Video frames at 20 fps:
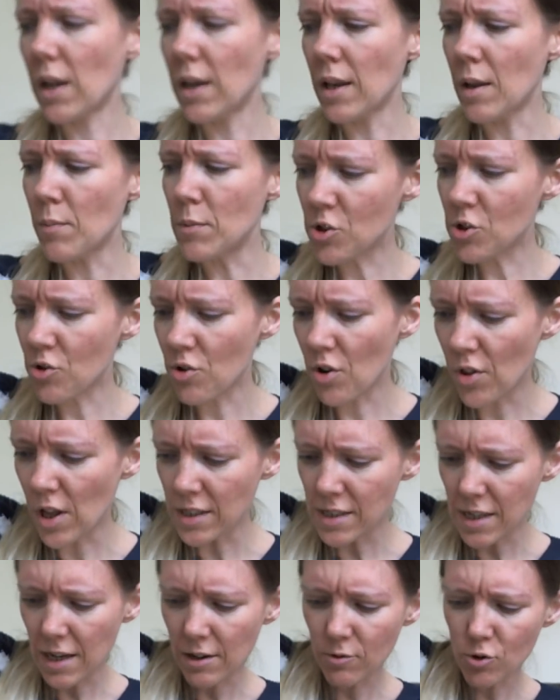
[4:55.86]
Let me scroll
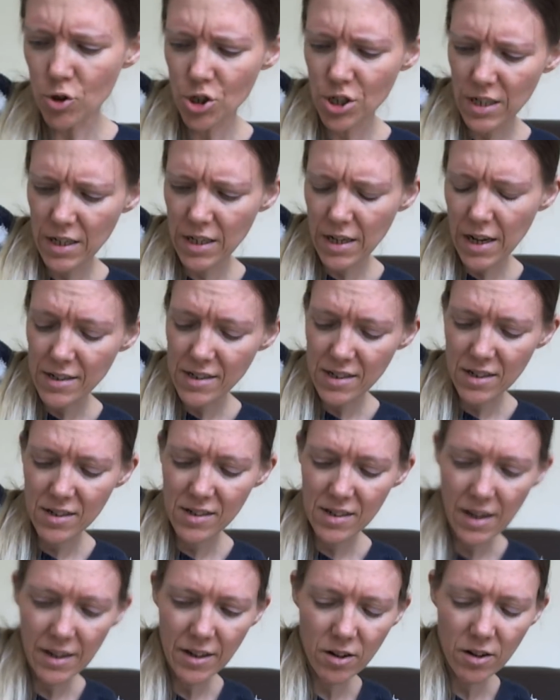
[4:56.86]
that down just in case,
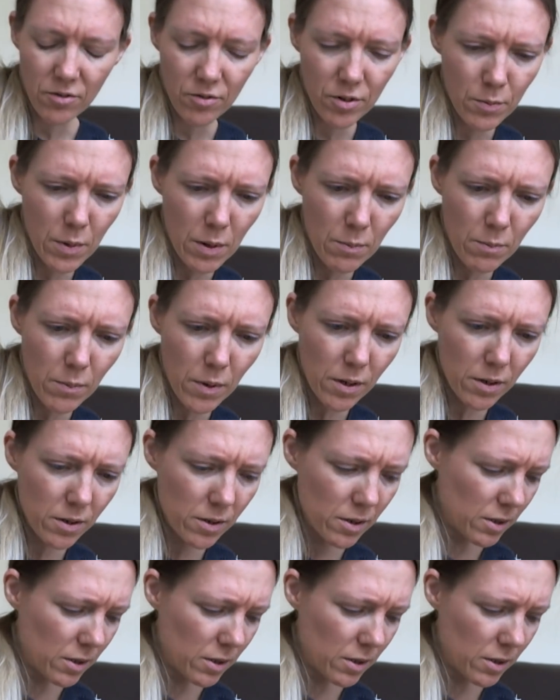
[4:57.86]
because I can't remember.